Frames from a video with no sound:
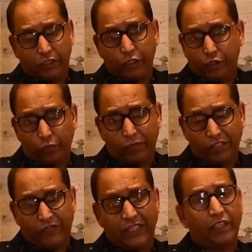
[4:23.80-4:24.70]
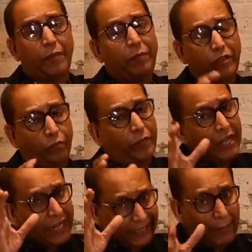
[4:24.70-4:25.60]
you should breastfeed and the baby should be
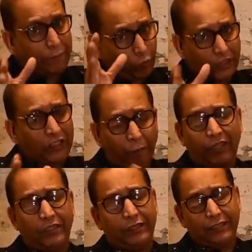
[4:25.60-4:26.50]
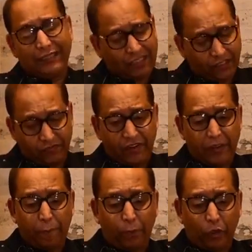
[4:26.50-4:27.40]
kept with the mother. That's very
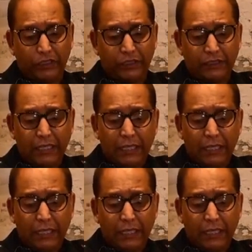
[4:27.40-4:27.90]
important.